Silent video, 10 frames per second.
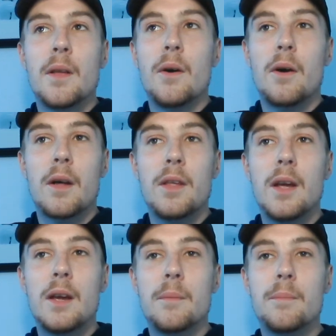
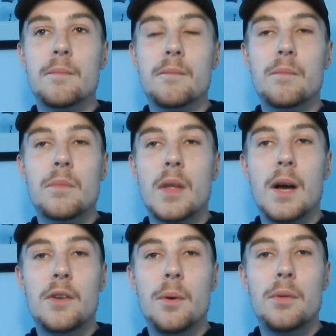
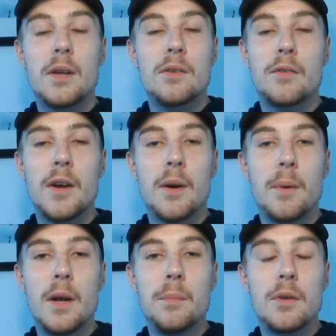I do think Serena
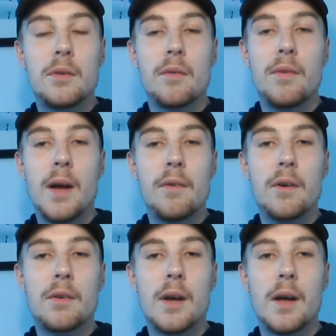Williams is the
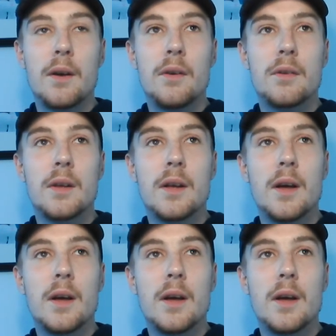favourite, and